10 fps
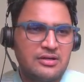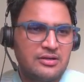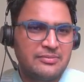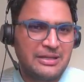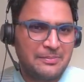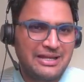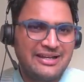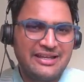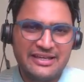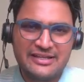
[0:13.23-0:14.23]
be
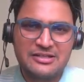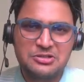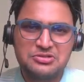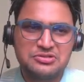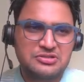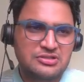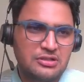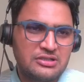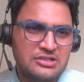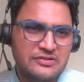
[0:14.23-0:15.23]
applied here to
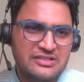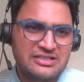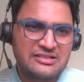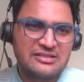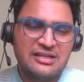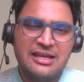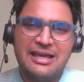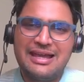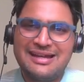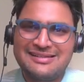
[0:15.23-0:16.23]
solve this question.
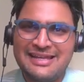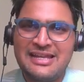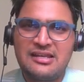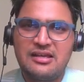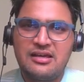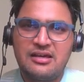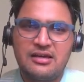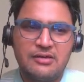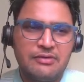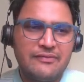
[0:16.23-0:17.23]
And then
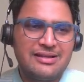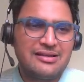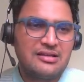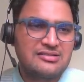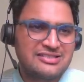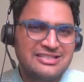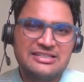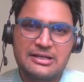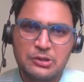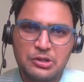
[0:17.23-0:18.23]
we will see
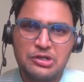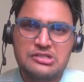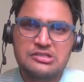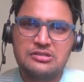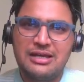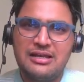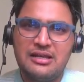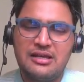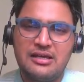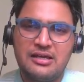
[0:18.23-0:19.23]
the code also.
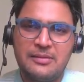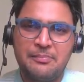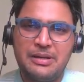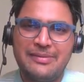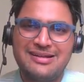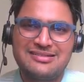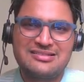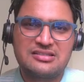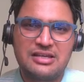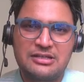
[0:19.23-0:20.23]
I'll implement this
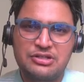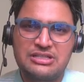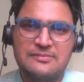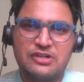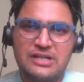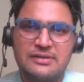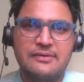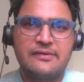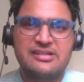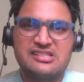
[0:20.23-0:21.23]
algorithm, whatever we
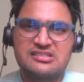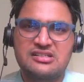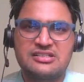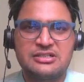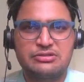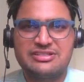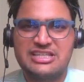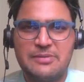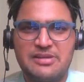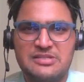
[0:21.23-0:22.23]
will discuss, into the
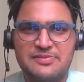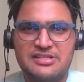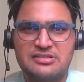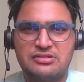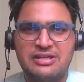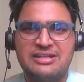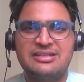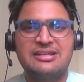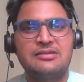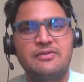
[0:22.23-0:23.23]
C++ code, and
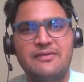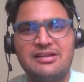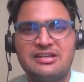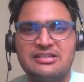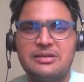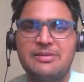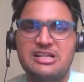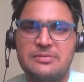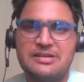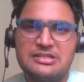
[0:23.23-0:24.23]
then we will run the
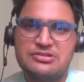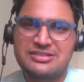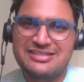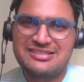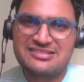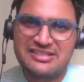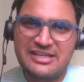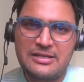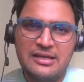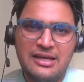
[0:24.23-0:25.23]
multiple use cases
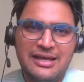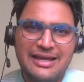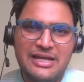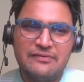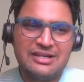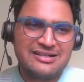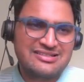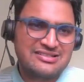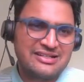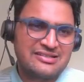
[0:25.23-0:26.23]
there, and we
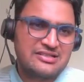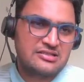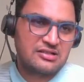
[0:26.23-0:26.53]
understand this